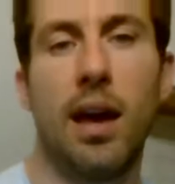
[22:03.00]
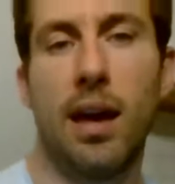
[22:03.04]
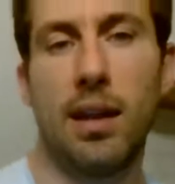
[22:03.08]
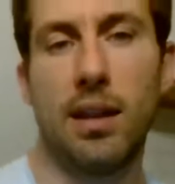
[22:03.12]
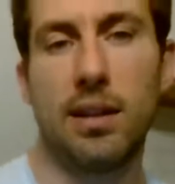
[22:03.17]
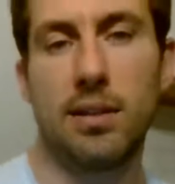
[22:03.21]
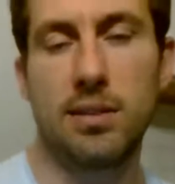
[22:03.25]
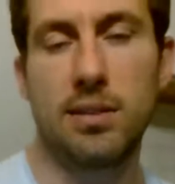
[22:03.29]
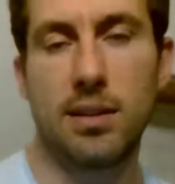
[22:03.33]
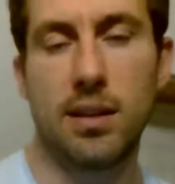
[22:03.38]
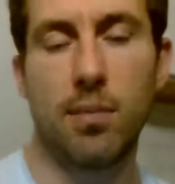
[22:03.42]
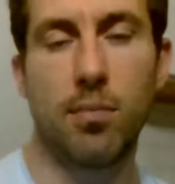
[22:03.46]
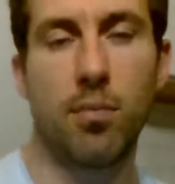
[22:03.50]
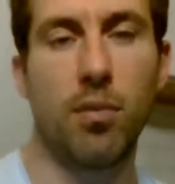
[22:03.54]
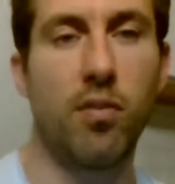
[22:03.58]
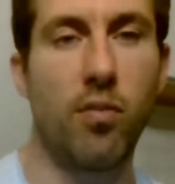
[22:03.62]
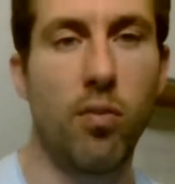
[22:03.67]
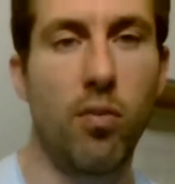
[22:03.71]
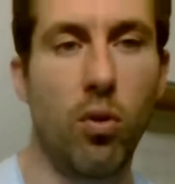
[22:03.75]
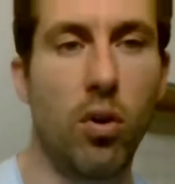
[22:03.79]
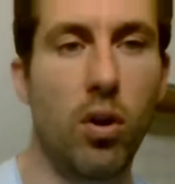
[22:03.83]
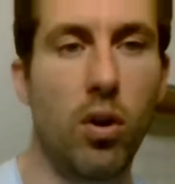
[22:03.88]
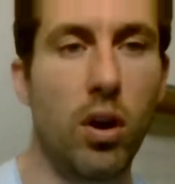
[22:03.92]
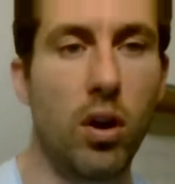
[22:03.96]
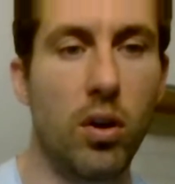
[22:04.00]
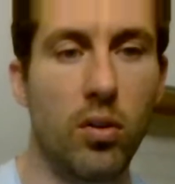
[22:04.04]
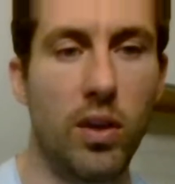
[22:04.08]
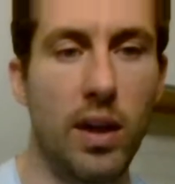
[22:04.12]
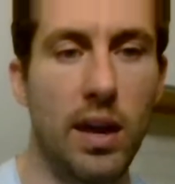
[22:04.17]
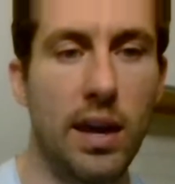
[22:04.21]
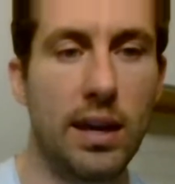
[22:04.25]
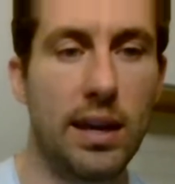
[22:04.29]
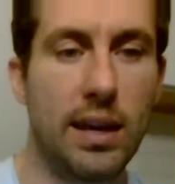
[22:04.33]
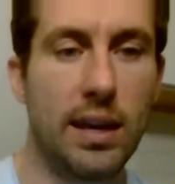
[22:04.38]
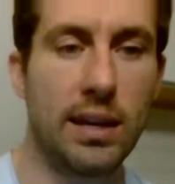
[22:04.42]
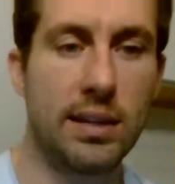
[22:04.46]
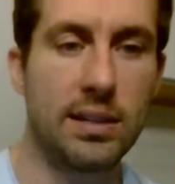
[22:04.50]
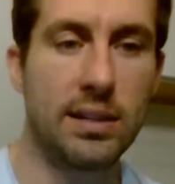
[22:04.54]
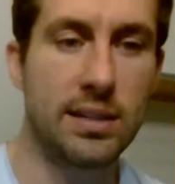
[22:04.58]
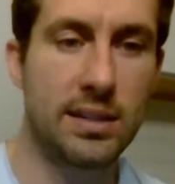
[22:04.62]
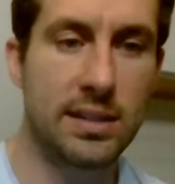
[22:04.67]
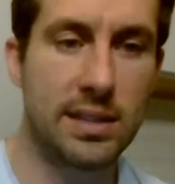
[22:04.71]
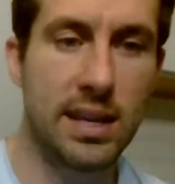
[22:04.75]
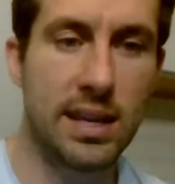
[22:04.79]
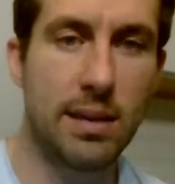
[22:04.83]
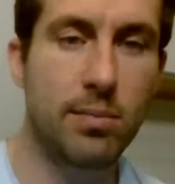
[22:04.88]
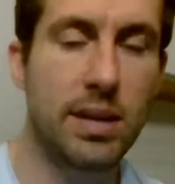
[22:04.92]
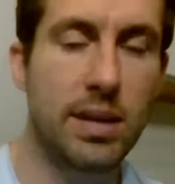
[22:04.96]
and it's number 4 link.
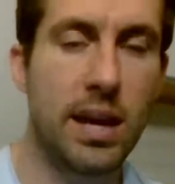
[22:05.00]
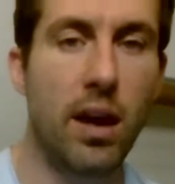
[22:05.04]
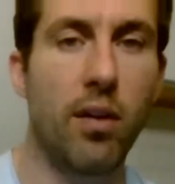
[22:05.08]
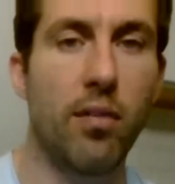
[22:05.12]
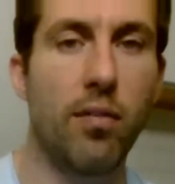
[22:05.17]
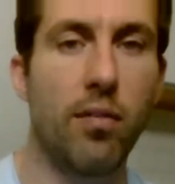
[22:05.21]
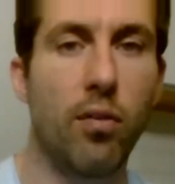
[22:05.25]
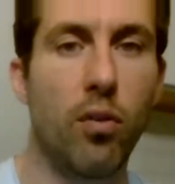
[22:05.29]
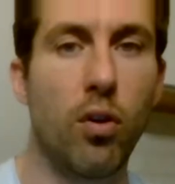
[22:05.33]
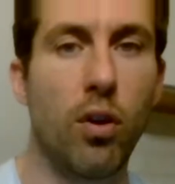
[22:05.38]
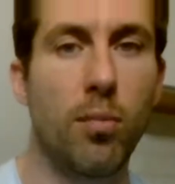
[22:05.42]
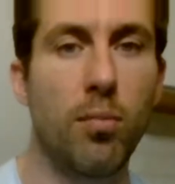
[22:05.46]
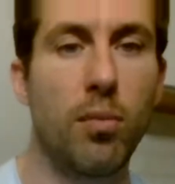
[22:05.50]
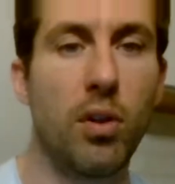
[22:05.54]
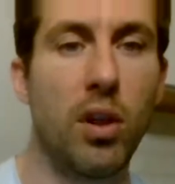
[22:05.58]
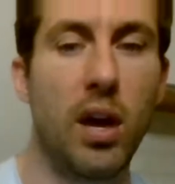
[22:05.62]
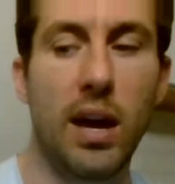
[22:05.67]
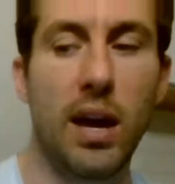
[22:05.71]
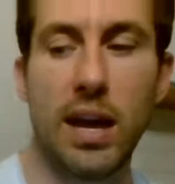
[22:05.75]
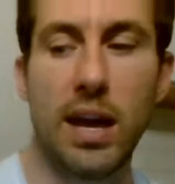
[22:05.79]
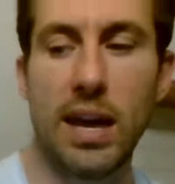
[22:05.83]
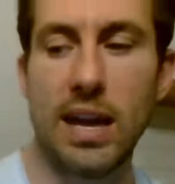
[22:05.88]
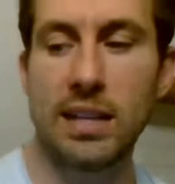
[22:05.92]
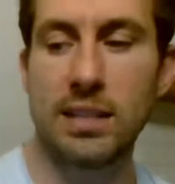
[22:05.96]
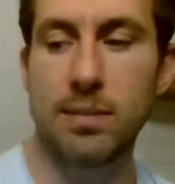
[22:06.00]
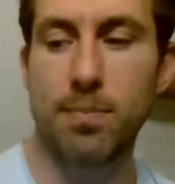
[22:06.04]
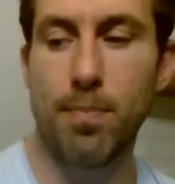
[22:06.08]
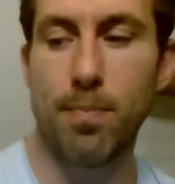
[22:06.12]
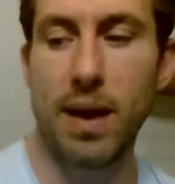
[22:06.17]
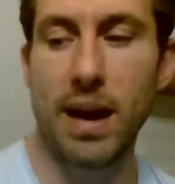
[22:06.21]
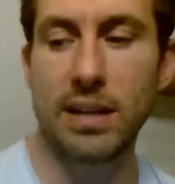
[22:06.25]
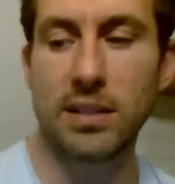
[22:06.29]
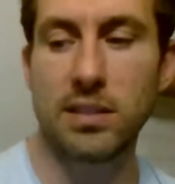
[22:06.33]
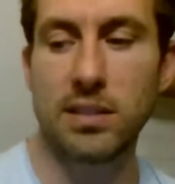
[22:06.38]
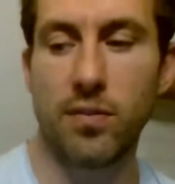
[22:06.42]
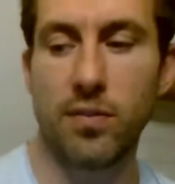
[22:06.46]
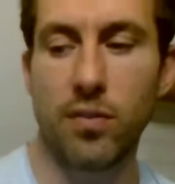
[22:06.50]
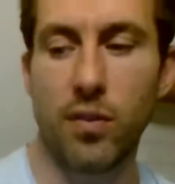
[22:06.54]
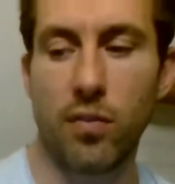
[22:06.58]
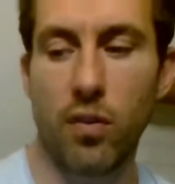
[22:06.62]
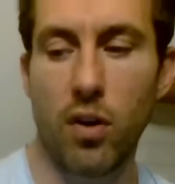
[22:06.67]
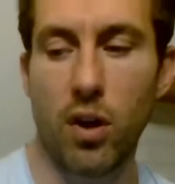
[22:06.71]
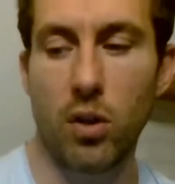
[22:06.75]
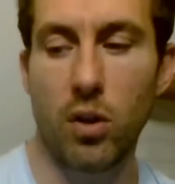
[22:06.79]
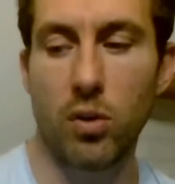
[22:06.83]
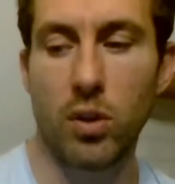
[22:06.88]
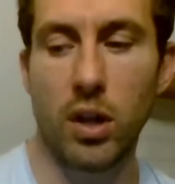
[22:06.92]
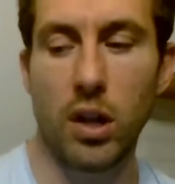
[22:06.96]
It's Team Talent Formula. It's best if you're
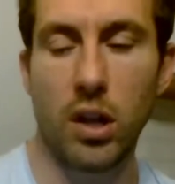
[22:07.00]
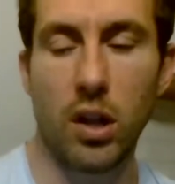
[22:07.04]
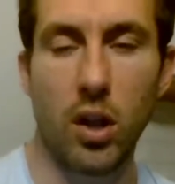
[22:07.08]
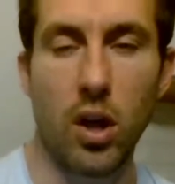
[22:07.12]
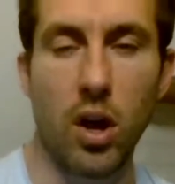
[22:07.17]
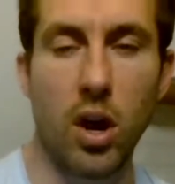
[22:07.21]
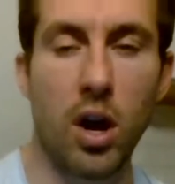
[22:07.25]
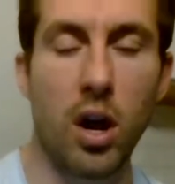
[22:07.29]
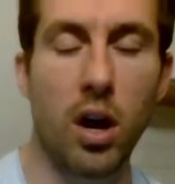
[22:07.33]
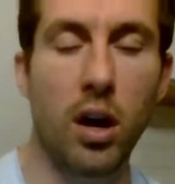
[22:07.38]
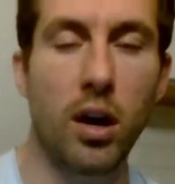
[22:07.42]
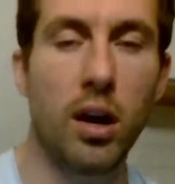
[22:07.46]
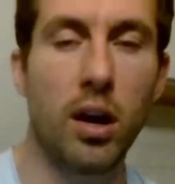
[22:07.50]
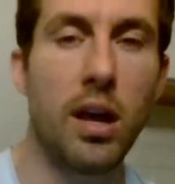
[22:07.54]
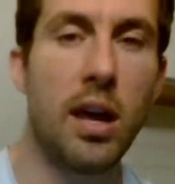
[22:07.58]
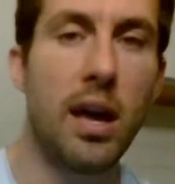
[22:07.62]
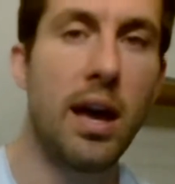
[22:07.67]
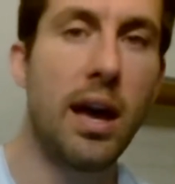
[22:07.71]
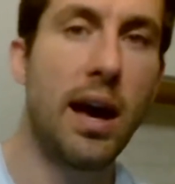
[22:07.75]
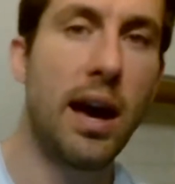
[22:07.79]
following along.